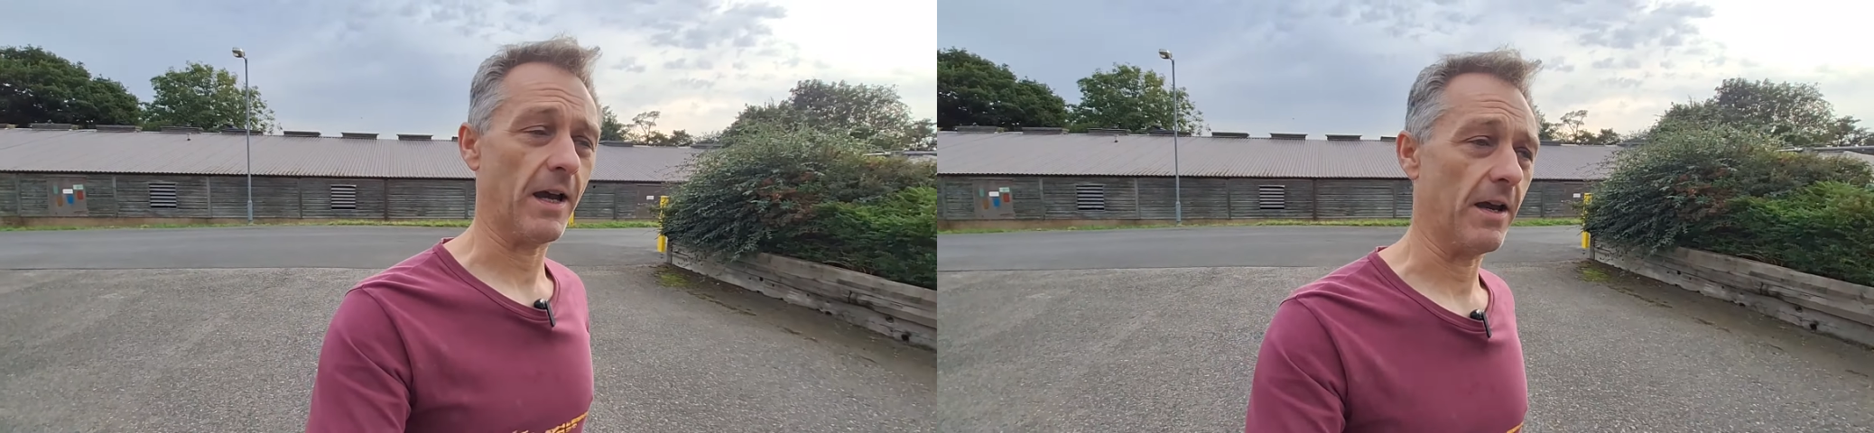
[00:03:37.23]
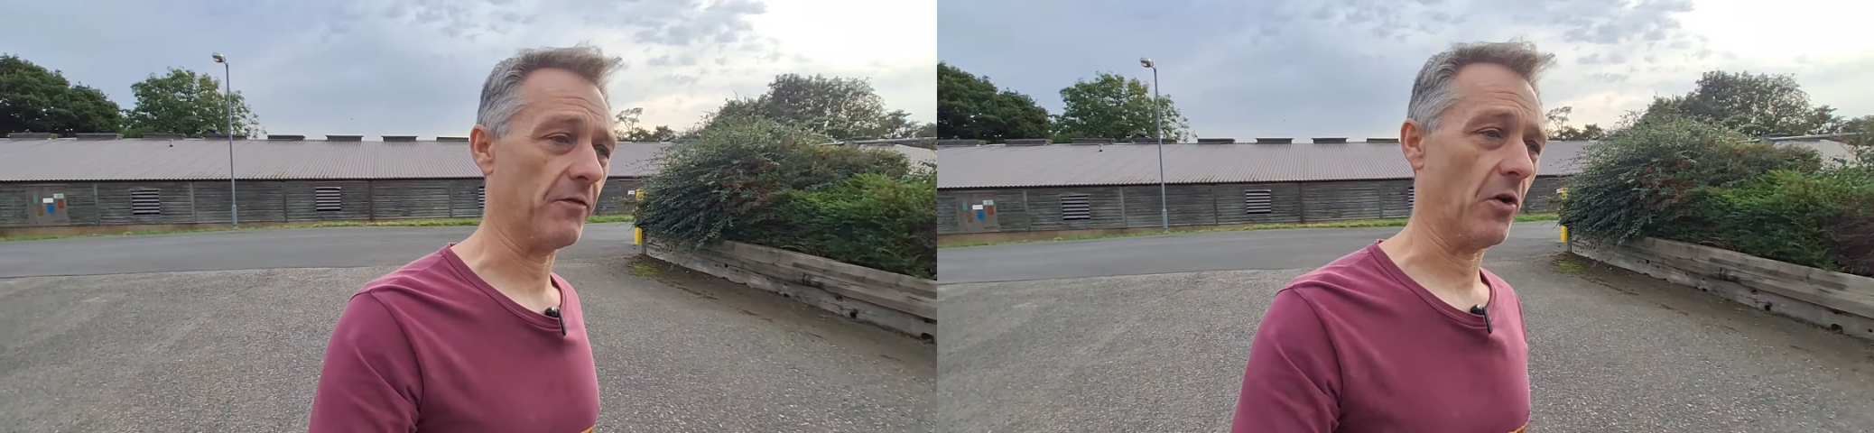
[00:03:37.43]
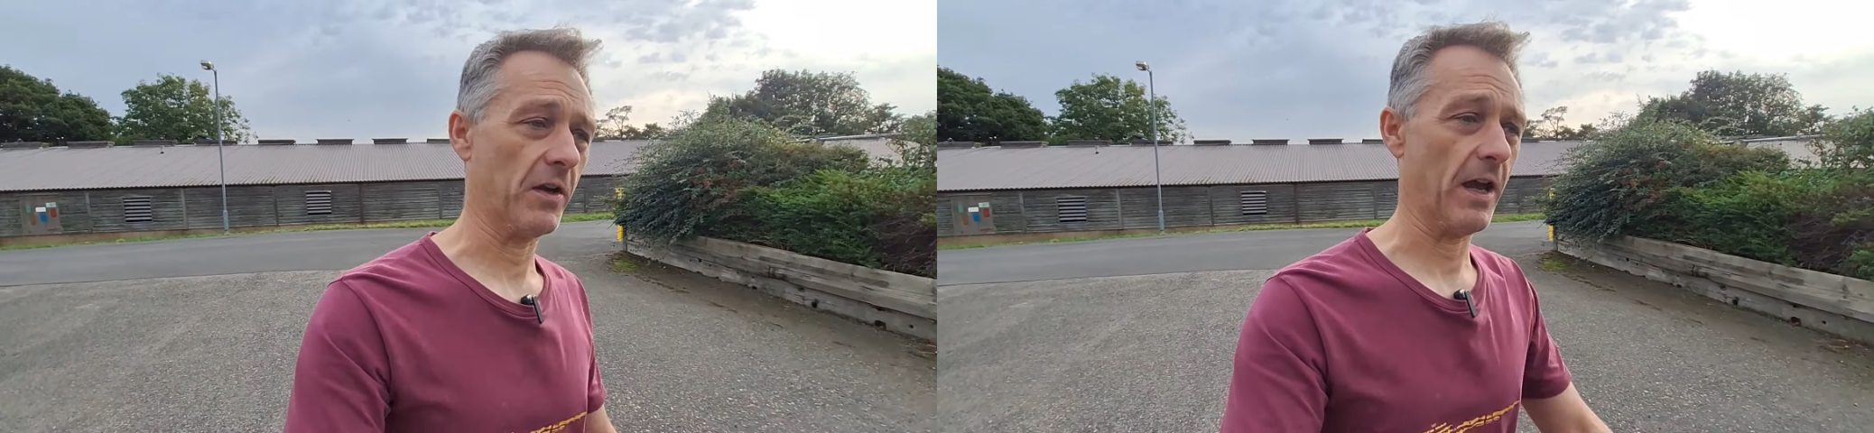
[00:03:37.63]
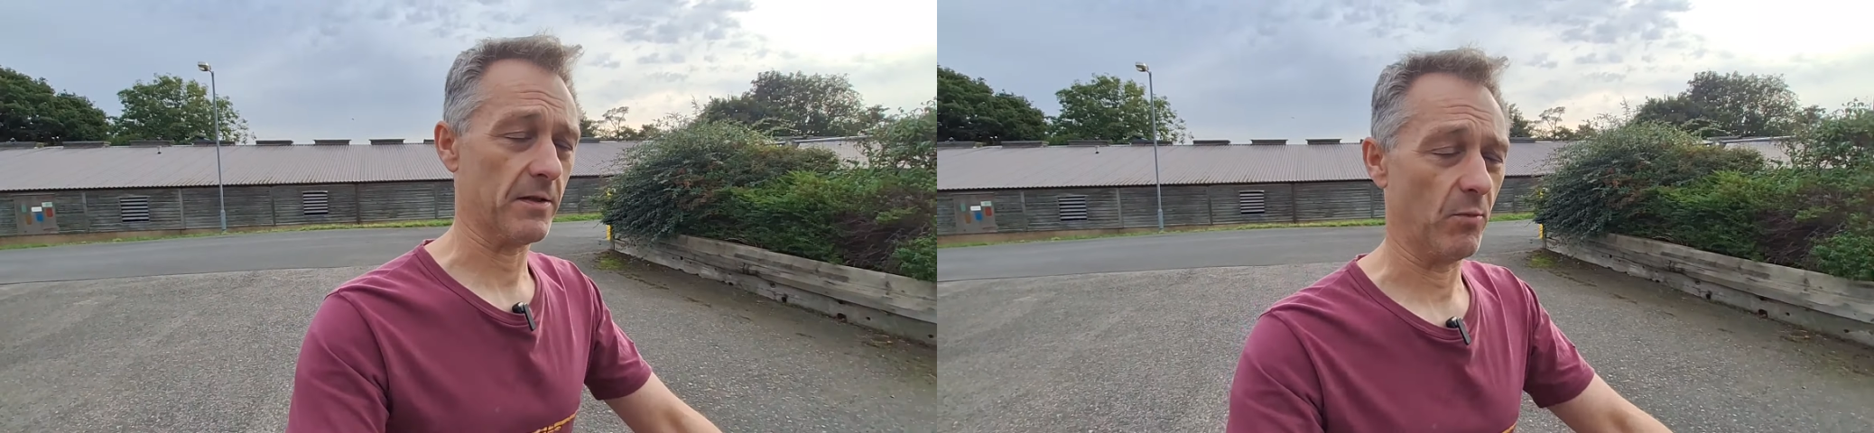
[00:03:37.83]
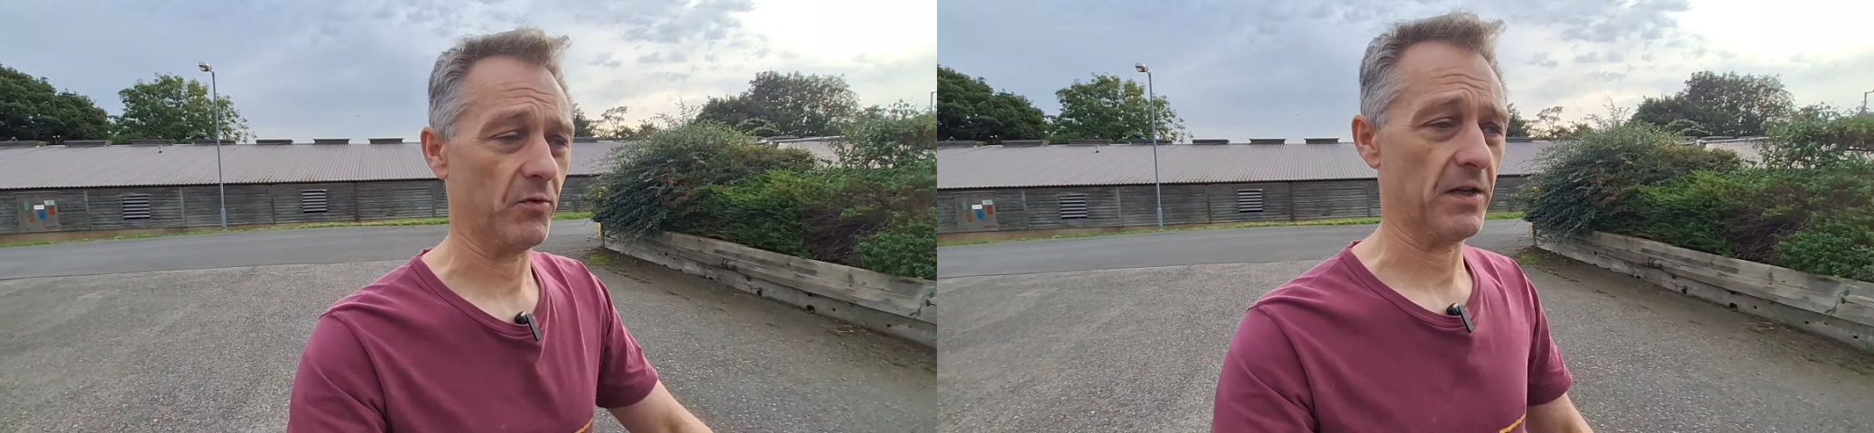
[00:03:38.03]
I have got
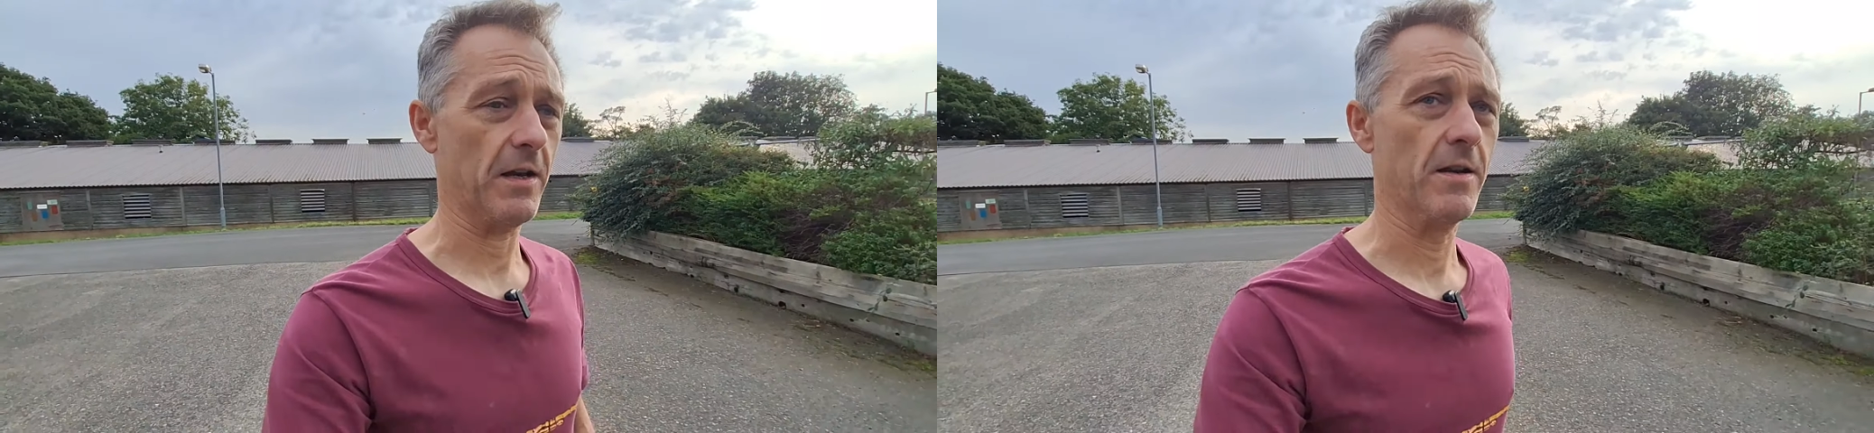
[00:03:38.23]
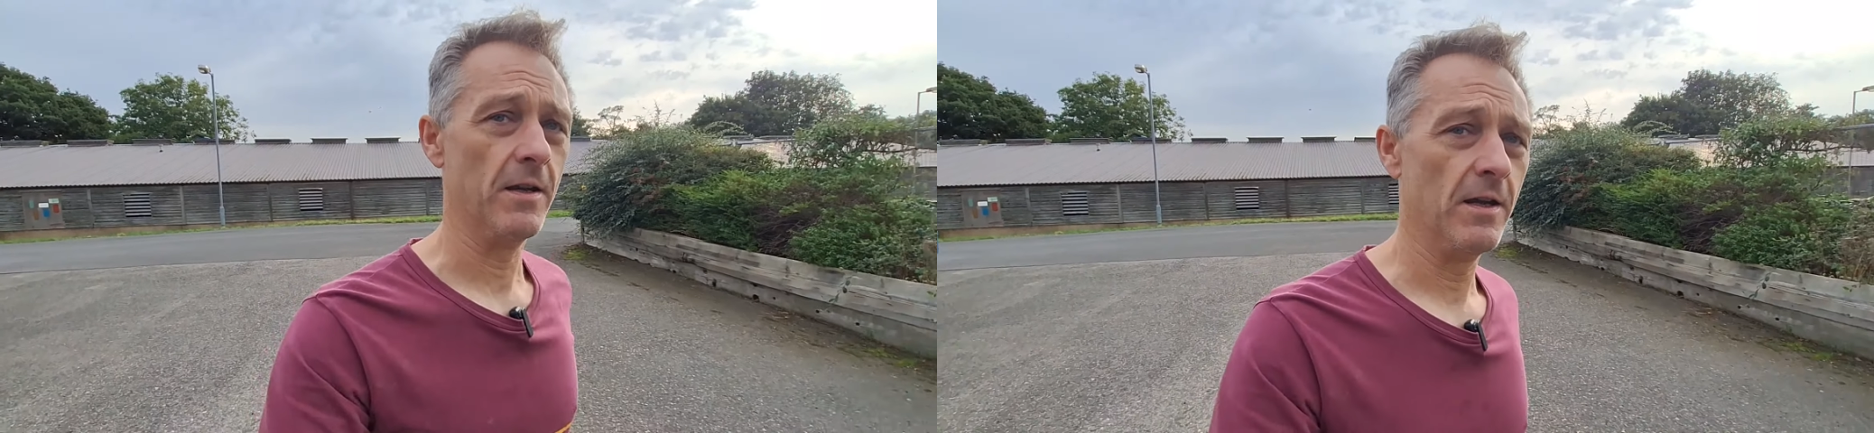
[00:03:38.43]
cars booked in